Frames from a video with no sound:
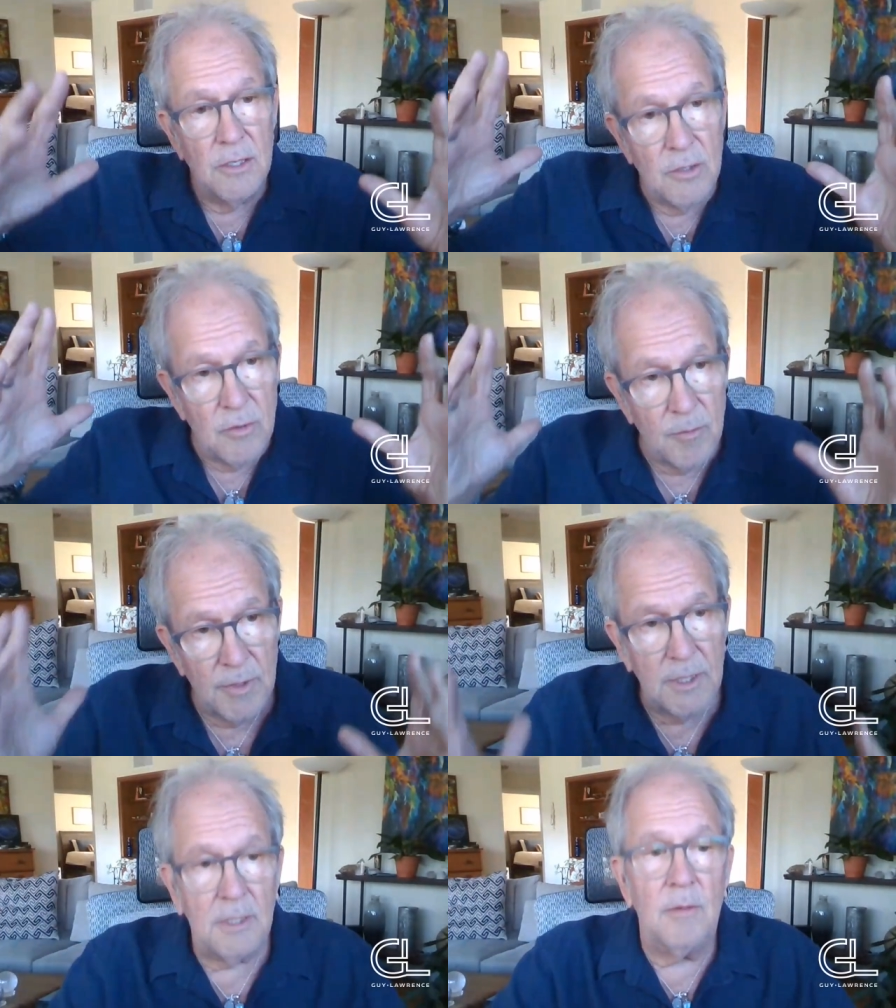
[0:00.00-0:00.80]
you would
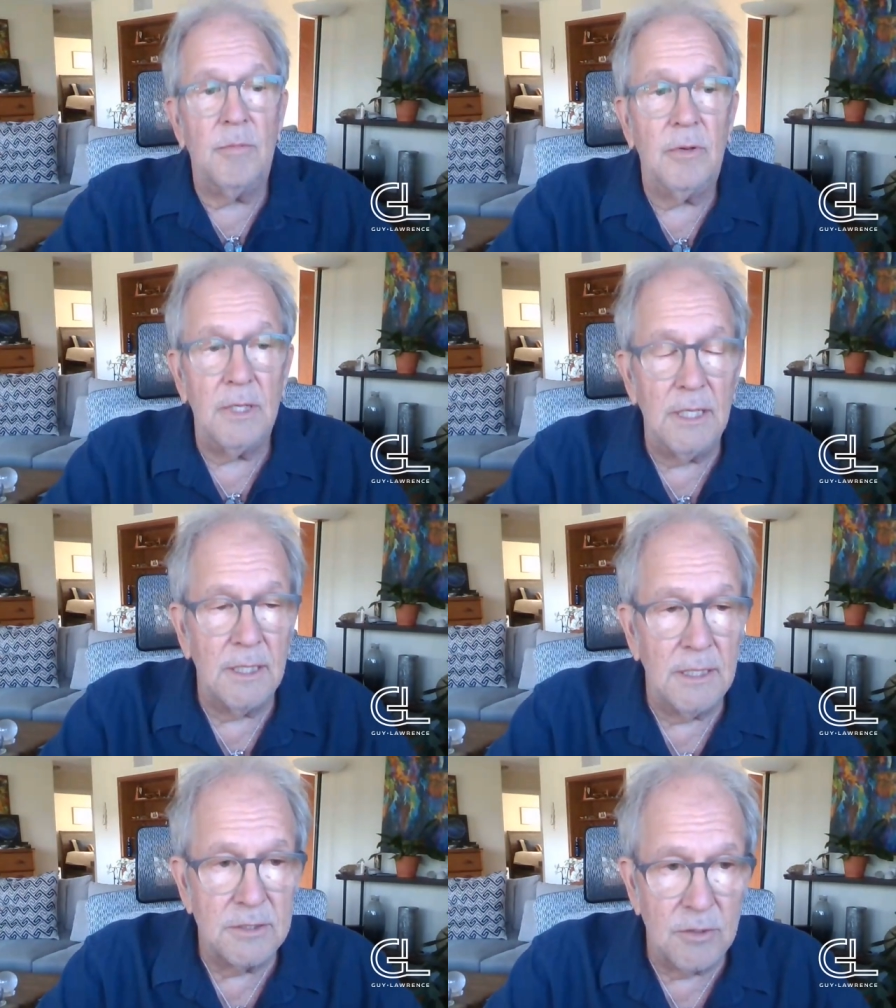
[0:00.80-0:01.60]
be
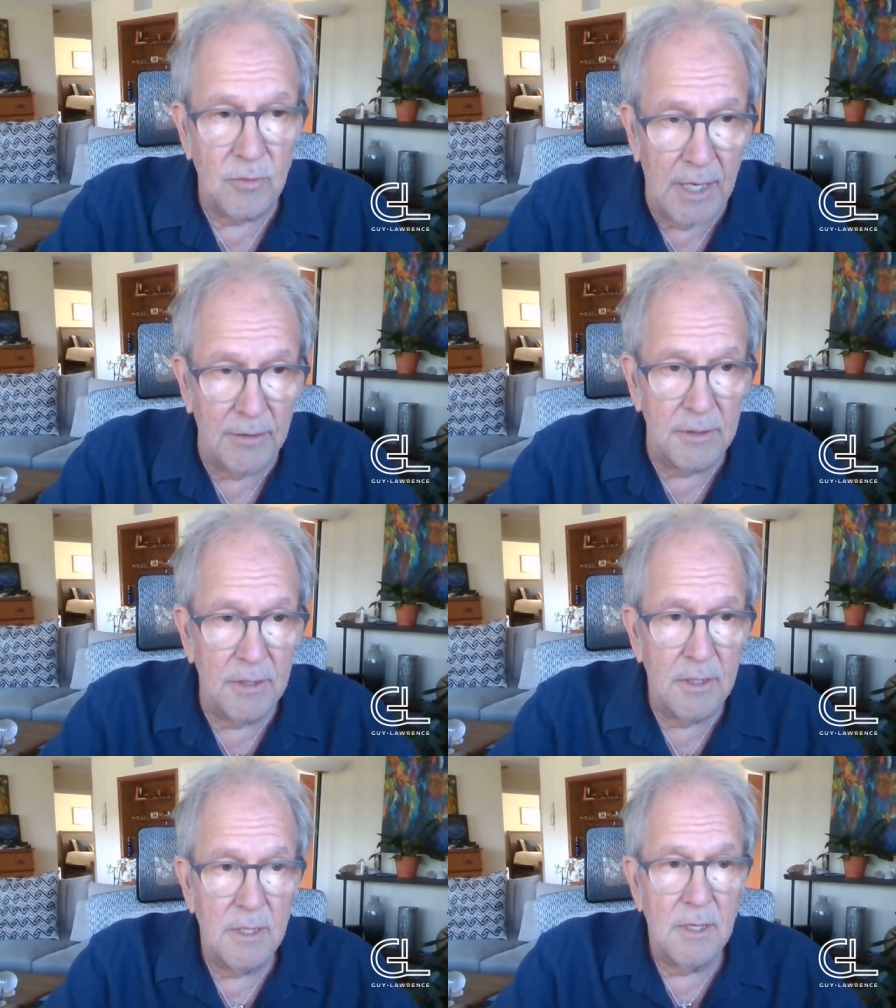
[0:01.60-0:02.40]
completely surrounded